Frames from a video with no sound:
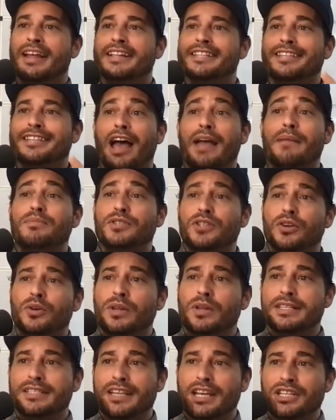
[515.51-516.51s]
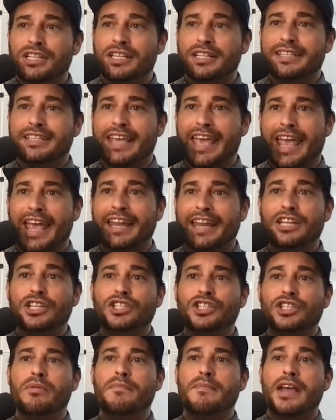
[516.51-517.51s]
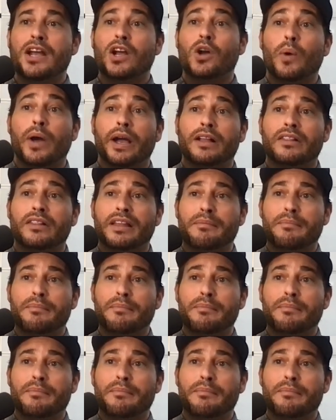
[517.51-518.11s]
Type 2 decisions can and should be made quickly